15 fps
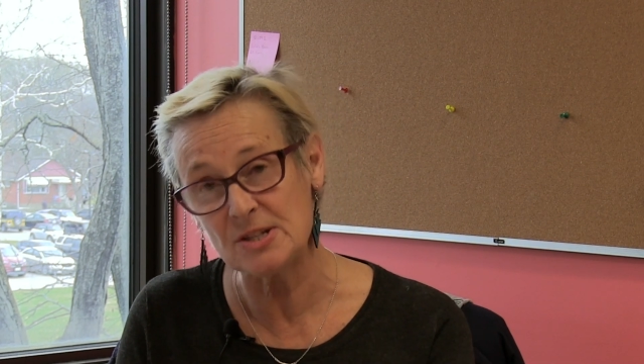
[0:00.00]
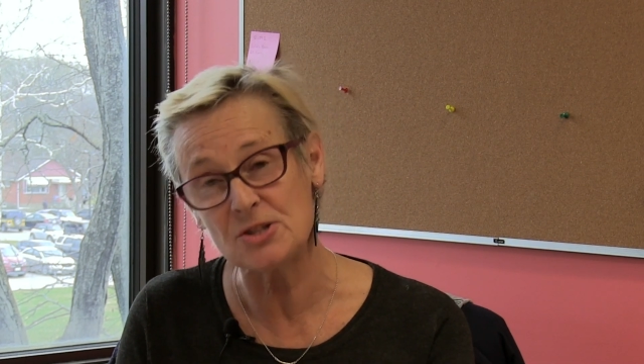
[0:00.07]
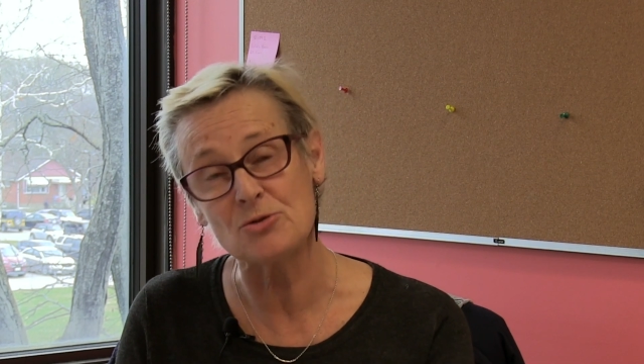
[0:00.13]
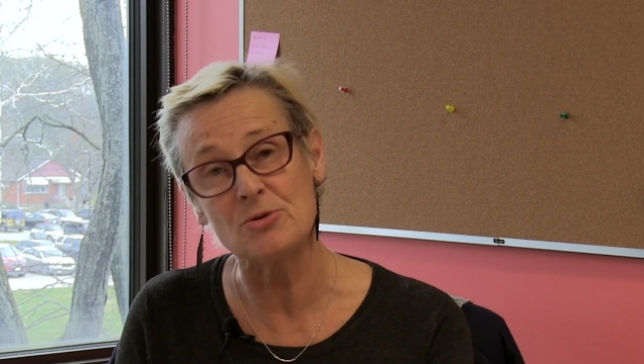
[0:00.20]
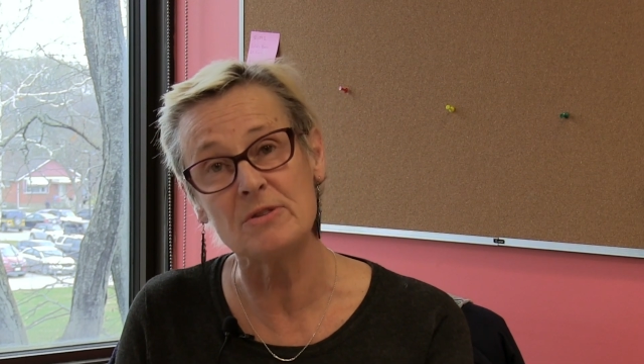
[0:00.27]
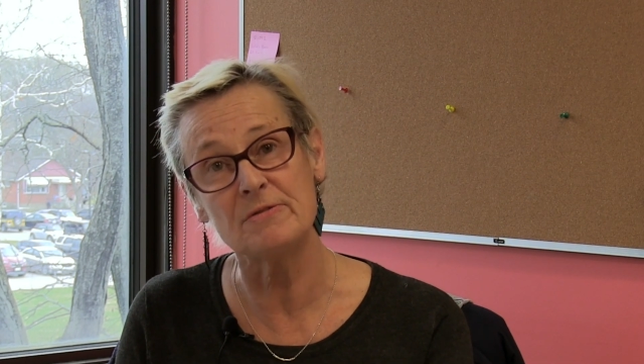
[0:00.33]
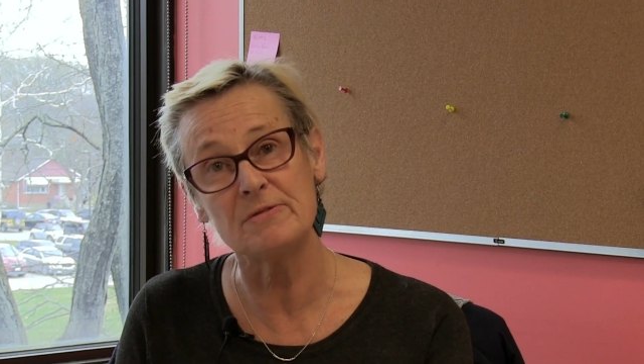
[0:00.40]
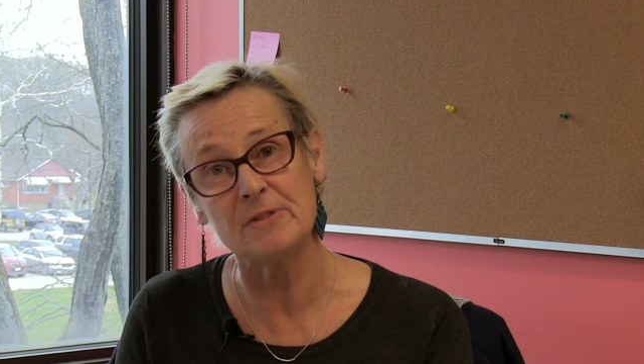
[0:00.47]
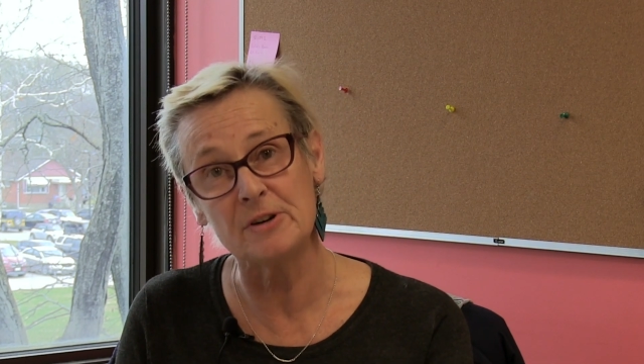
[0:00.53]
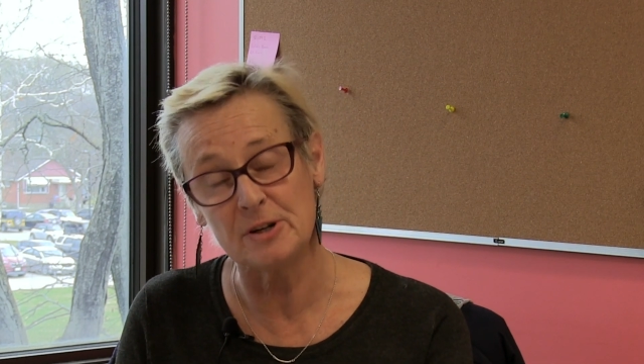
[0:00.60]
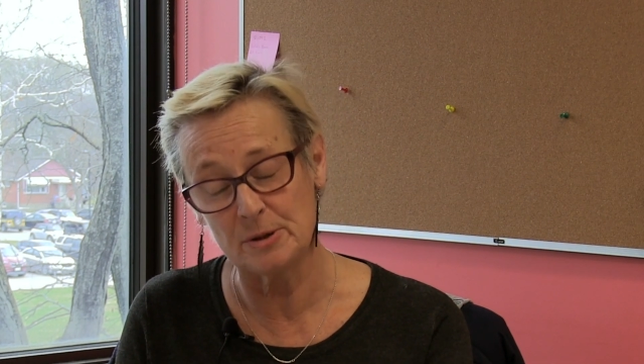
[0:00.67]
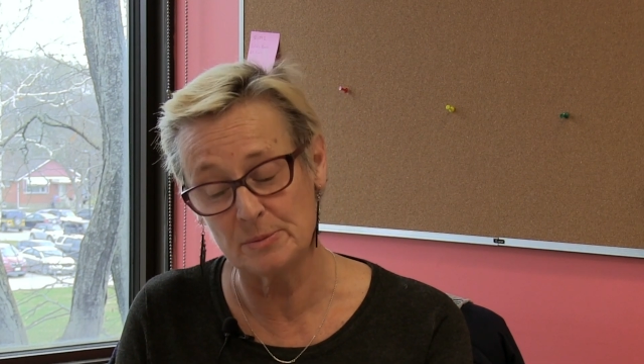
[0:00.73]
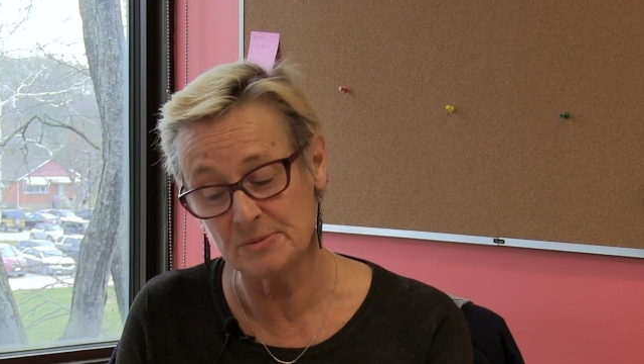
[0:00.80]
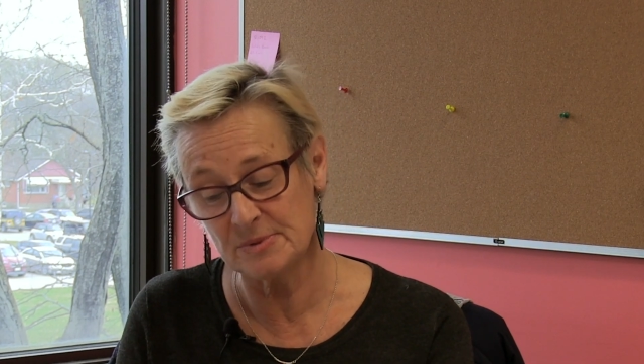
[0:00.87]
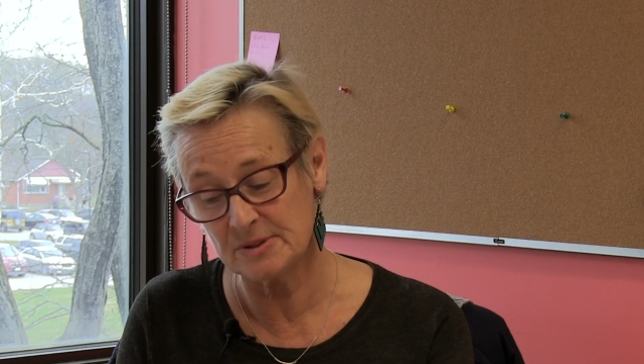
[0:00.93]
Bay Street
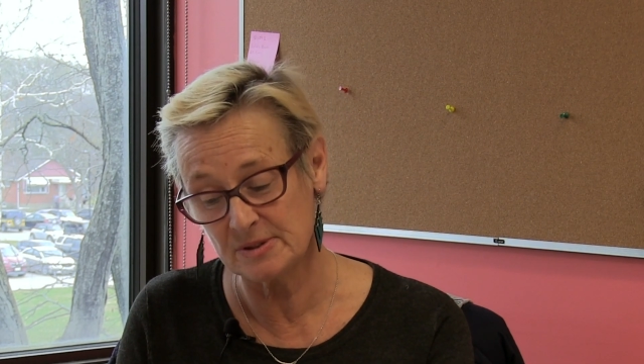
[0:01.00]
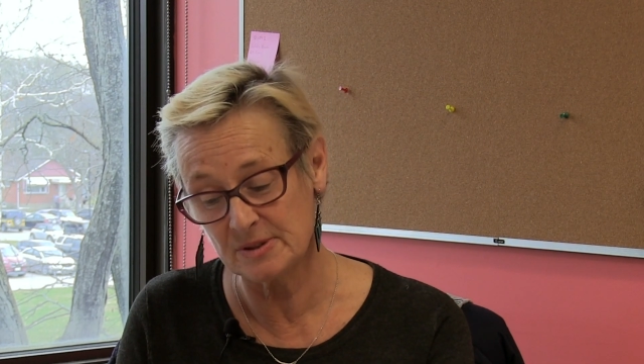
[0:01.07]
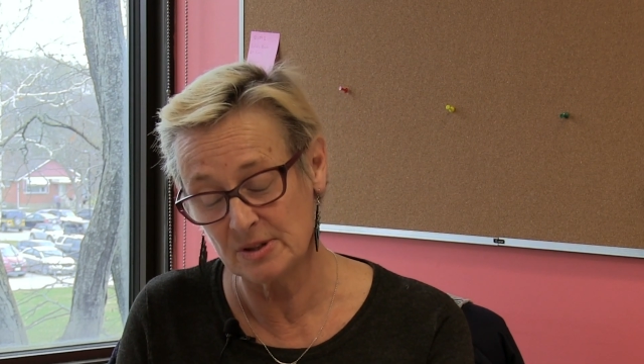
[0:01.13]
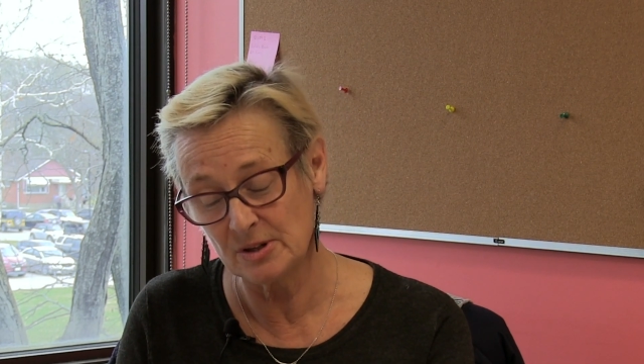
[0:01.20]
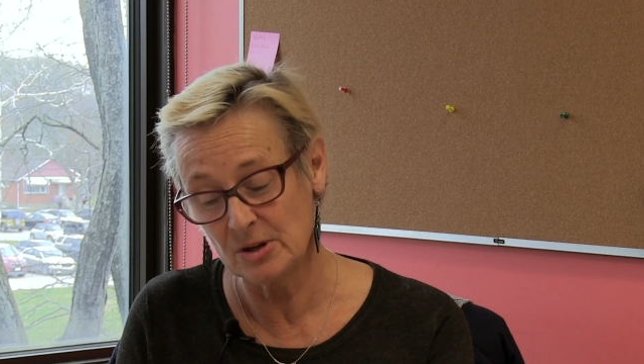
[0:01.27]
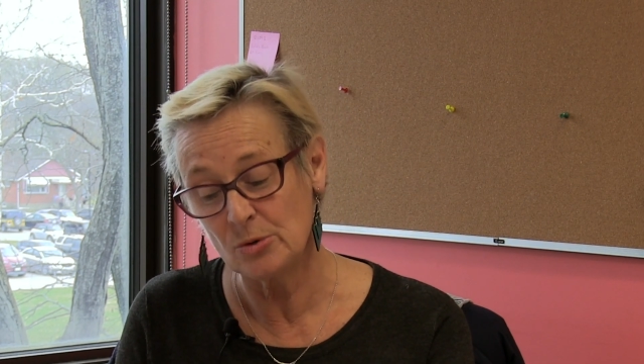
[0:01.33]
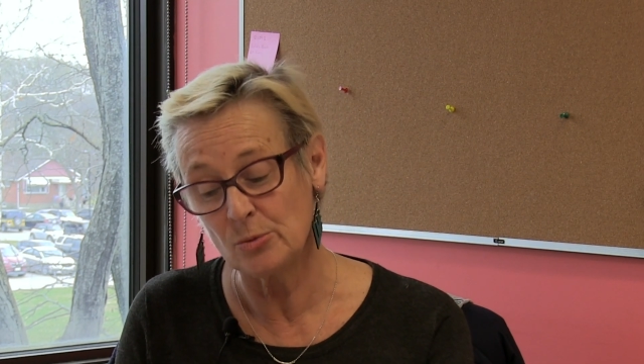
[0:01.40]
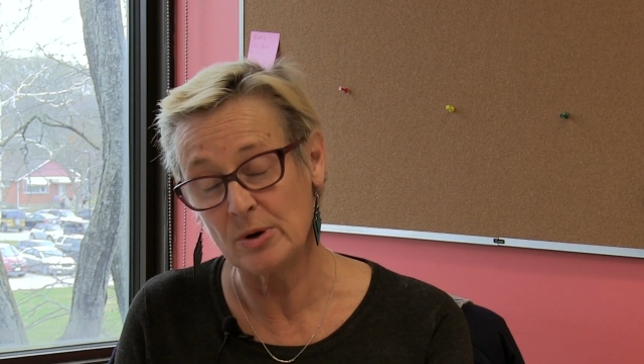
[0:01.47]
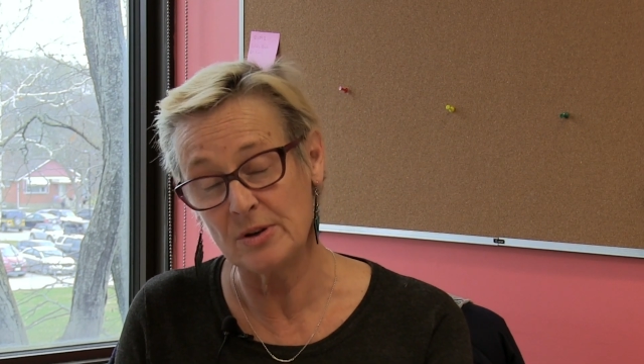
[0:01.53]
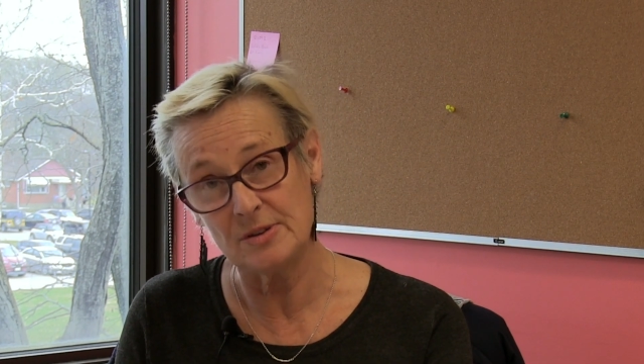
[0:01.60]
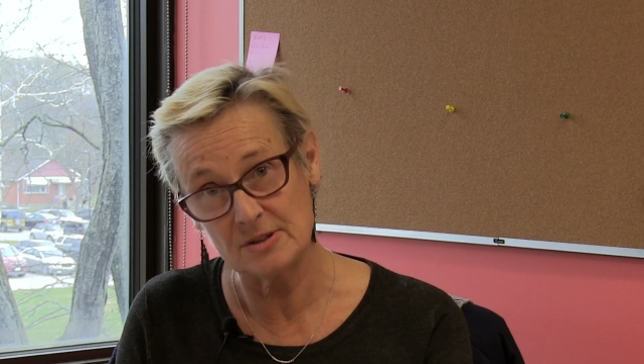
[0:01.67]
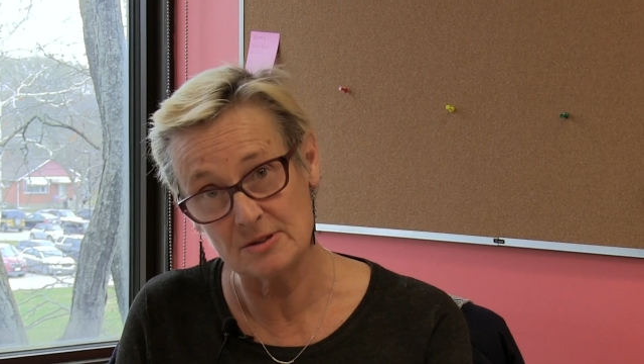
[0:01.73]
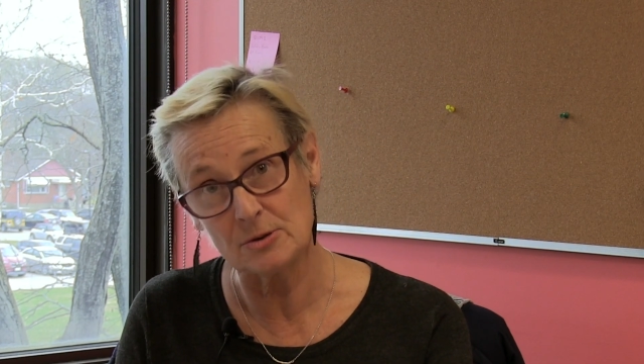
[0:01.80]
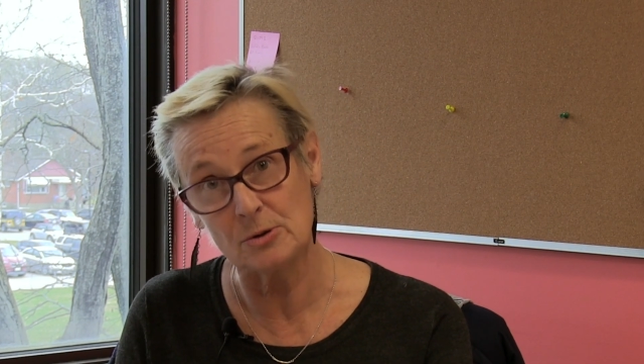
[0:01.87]
firms where